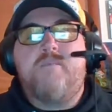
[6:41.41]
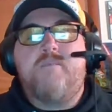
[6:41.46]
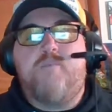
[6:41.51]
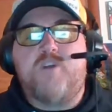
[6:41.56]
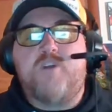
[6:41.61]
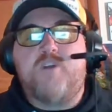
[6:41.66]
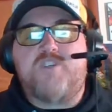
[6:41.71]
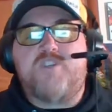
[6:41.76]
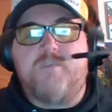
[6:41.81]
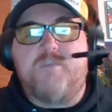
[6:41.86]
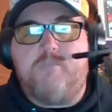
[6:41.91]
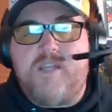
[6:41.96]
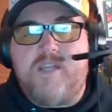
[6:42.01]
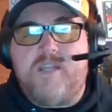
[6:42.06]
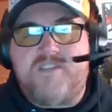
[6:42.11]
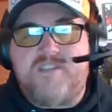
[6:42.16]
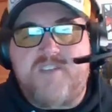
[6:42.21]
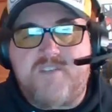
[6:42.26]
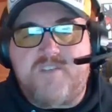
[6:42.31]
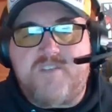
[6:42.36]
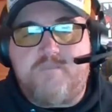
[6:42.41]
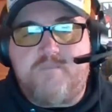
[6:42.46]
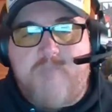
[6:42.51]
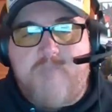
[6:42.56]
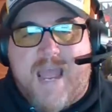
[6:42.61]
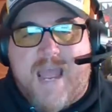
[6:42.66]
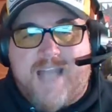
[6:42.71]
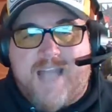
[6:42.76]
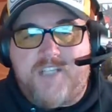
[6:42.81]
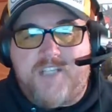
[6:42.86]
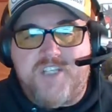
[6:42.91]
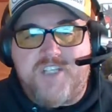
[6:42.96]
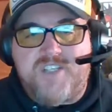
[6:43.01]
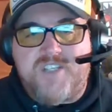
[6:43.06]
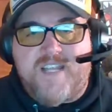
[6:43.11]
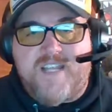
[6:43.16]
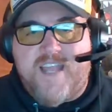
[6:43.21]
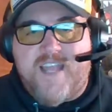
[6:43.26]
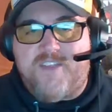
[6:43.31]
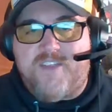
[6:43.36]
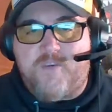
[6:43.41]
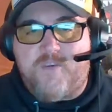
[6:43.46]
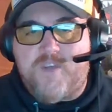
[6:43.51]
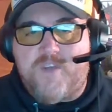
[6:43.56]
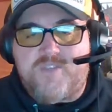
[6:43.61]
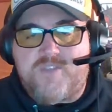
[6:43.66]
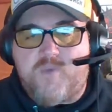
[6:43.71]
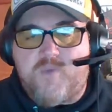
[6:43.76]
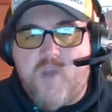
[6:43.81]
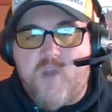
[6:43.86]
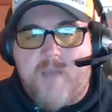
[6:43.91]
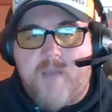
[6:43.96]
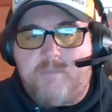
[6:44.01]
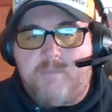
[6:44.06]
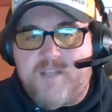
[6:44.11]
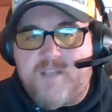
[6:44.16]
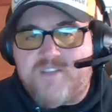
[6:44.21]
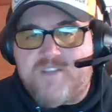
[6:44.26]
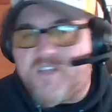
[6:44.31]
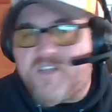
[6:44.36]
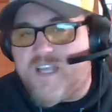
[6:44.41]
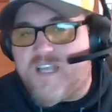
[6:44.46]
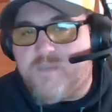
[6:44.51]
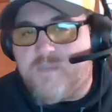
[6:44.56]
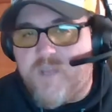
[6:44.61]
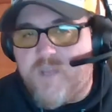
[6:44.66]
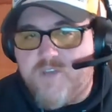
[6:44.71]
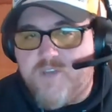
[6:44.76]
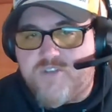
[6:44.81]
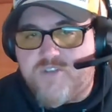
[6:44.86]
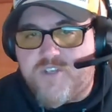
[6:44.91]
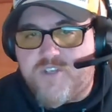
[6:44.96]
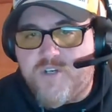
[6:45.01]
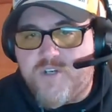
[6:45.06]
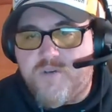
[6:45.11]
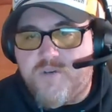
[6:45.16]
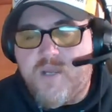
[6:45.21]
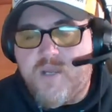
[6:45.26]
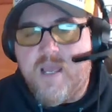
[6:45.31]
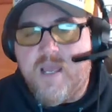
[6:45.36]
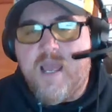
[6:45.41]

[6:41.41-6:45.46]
put some blitzes, packages together, which we're not blitzing like we used to.